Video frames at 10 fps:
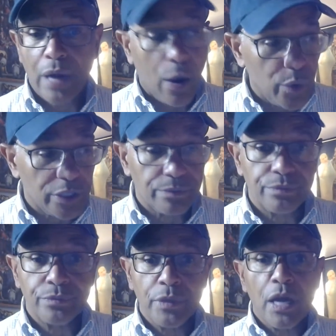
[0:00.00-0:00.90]
I would.
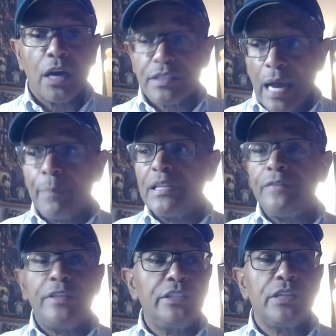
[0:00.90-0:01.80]
Because I
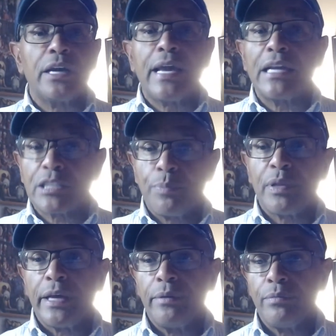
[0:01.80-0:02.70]
believe these young cats could
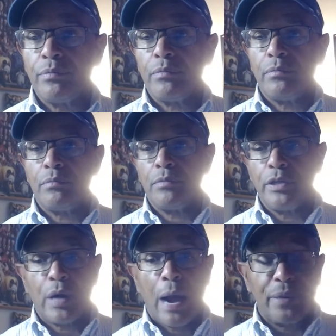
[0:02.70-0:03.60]
play.
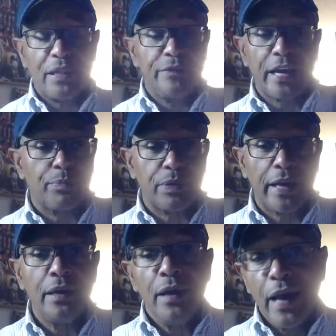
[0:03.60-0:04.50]
You know, I believe they could
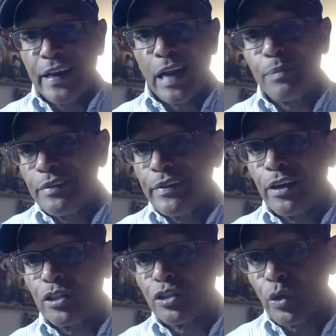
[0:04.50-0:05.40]
play, and I believe they're
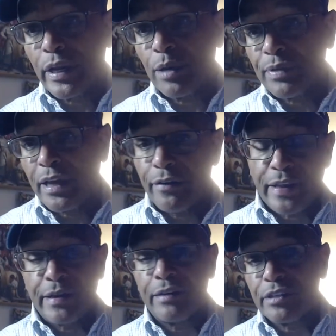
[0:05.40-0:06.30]
going to show they could play if
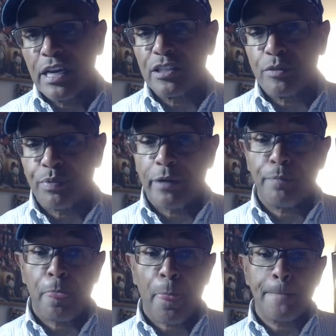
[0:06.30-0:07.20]
they give a chance to play.
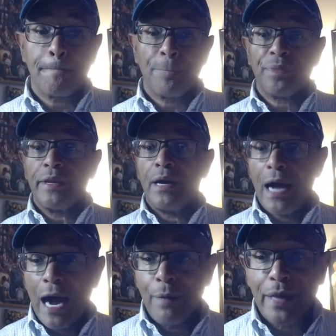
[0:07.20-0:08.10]

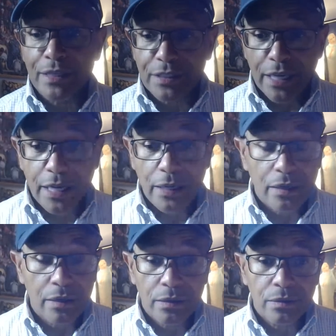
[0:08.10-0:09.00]
I'm not
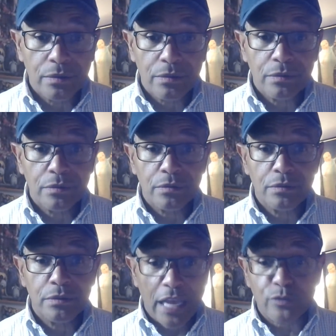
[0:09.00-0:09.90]
saying
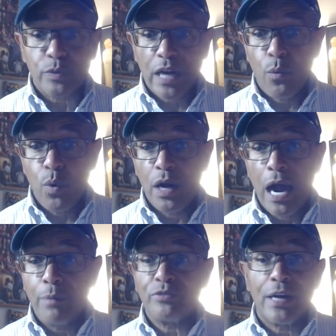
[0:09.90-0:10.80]
that's what I want.
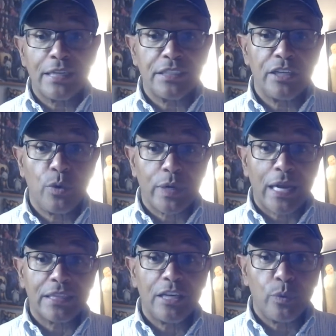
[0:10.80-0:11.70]
I'm trying to tell you what
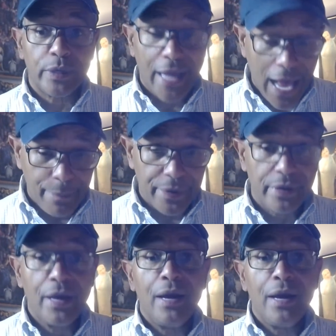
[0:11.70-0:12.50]
I think would happen.